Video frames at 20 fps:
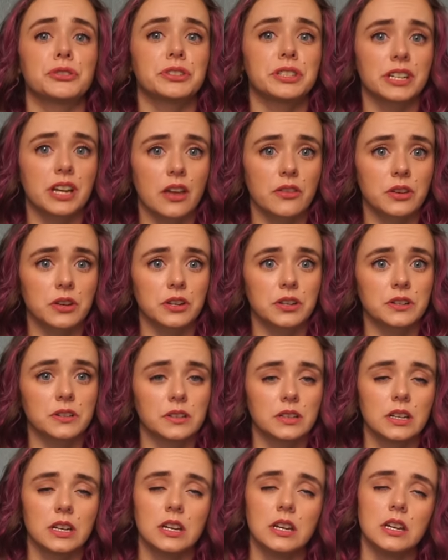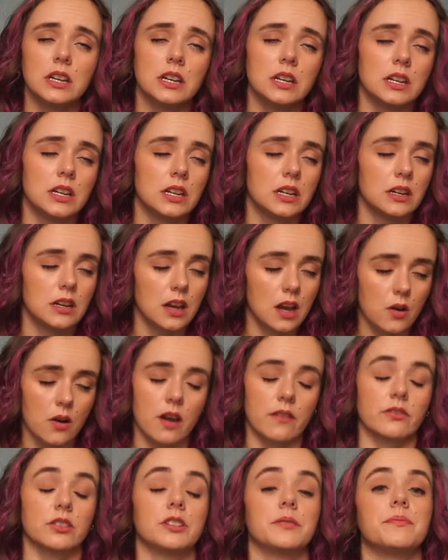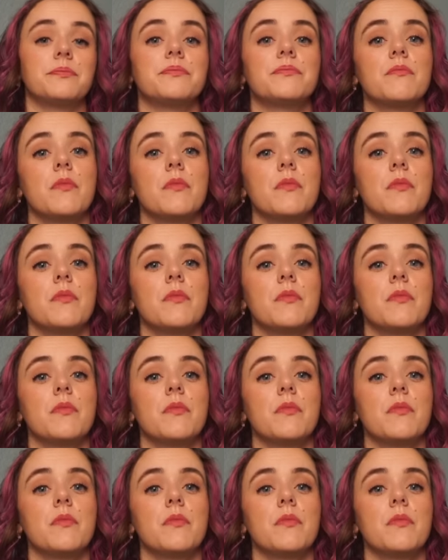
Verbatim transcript: together. However,